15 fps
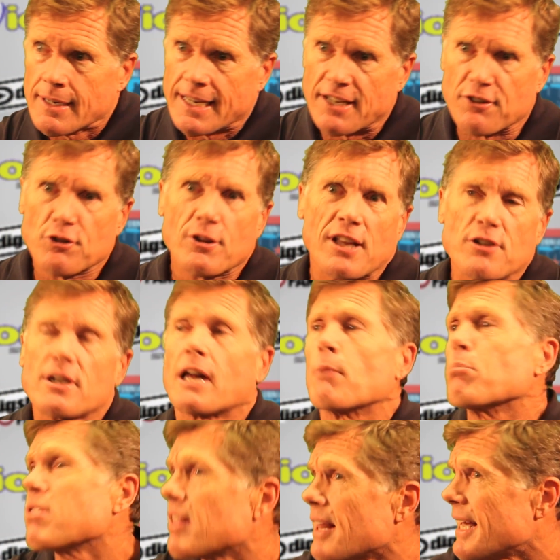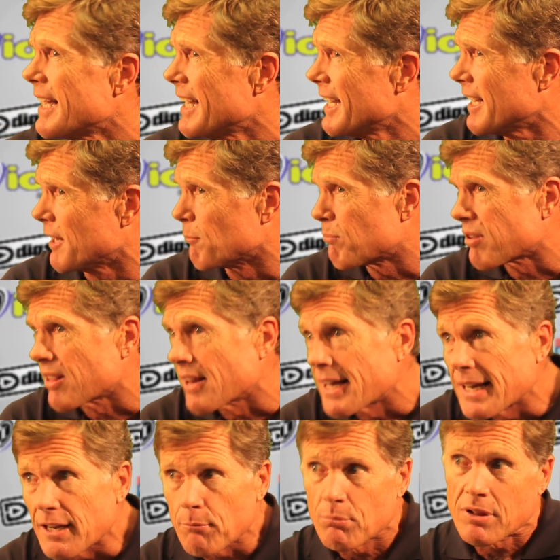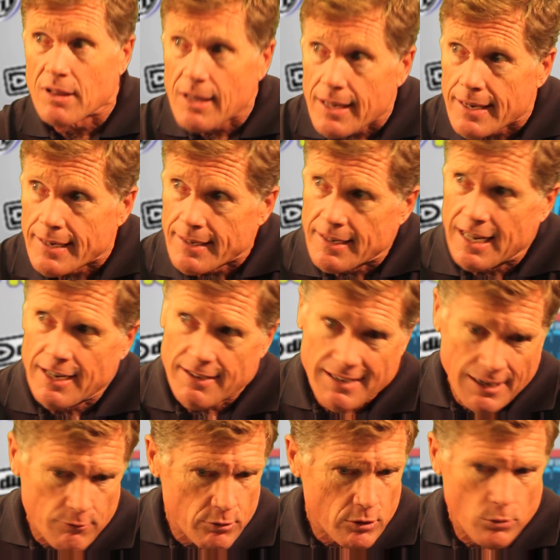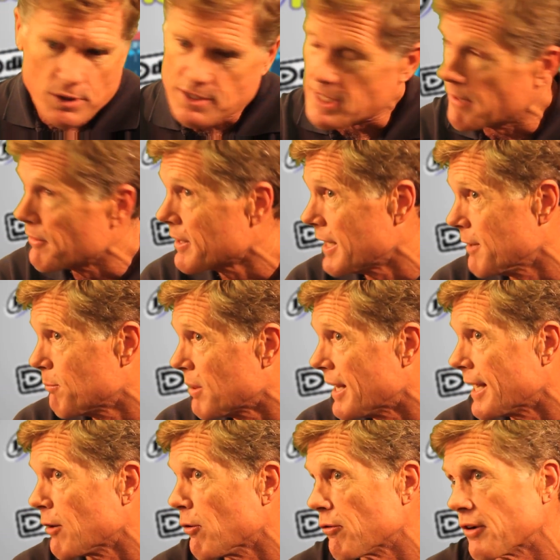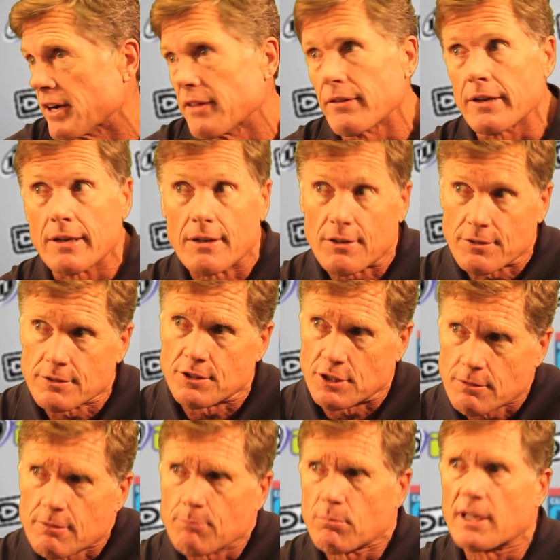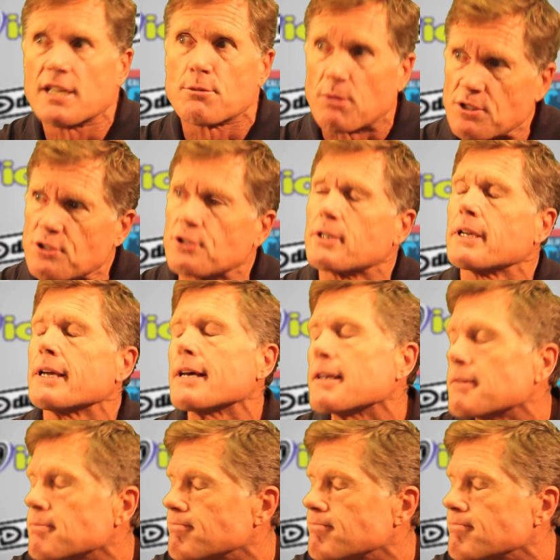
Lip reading: And to do that, you got to play and play and play. And I would always advocate playing over anything else. Just play as much as you can.